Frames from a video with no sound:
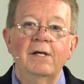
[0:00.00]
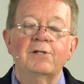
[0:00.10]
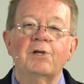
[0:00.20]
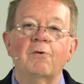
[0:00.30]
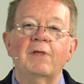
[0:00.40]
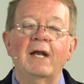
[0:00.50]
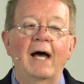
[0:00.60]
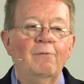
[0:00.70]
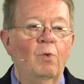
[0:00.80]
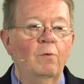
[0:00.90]
so that
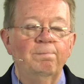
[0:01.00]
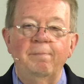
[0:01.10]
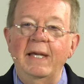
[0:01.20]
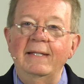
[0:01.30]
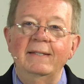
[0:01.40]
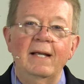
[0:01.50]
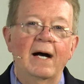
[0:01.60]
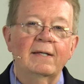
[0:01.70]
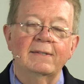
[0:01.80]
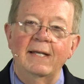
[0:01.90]
I won't be
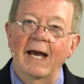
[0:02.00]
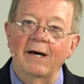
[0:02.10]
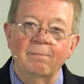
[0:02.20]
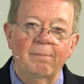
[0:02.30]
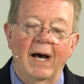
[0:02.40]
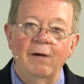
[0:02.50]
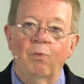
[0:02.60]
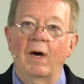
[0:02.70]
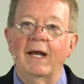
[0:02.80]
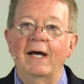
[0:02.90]
knocked down by
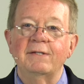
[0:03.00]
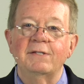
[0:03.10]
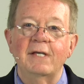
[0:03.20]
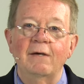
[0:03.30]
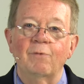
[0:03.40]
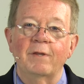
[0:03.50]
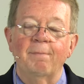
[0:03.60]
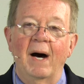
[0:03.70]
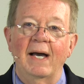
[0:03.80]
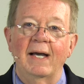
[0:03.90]
what I see with
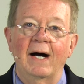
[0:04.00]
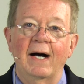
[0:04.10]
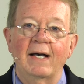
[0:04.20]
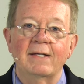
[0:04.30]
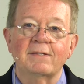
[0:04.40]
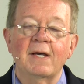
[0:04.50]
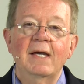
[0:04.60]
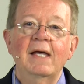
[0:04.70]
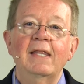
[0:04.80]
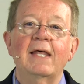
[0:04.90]
my eyes,
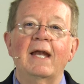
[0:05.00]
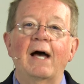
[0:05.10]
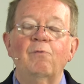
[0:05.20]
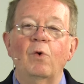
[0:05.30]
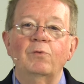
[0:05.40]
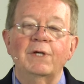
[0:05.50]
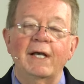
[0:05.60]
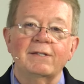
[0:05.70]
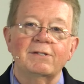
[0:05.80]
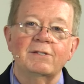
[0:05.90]
that I won't
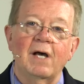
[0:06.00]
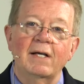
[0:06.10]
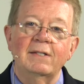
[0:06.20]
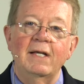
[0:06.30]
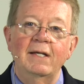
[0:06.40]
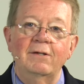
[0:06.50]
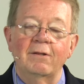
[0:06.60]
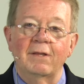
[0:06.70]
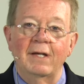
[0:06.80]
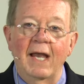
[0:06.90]
get sucked
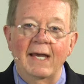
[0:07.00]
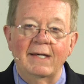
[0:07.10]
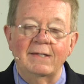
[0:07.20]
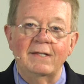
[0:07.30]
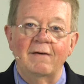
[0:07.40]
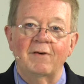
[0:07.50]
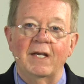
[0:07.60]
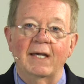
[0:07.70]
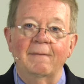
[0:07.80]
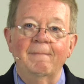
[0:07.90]
into the
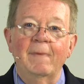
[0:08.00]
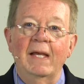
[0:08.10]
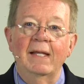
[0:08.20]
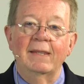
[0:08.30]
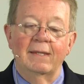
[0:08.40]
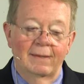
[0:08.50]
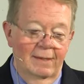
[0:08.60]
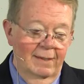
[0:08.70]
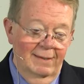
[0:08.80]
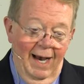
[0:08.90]
negativity,
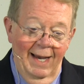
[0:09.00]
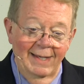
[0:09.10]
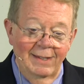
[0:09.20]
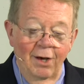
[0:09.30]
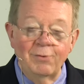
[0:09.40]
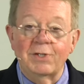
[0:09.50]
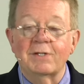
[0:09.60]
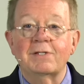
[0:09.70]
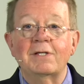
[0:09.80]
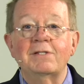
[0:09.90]
the
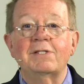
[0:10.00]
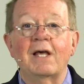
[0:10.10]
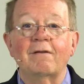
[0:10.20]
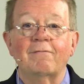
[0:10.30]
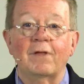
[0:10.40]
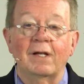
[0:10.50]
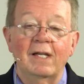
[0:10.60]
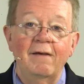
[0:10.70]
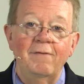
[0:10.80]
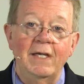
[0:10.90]
diagnosis instead of the
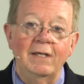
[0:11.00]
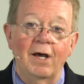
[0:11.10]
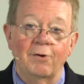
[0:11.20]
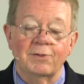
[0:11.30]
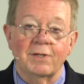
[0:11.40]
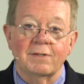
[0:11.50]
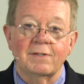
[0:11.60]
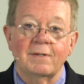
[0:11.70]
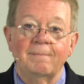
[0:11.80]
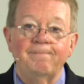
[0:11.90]
living gnosis.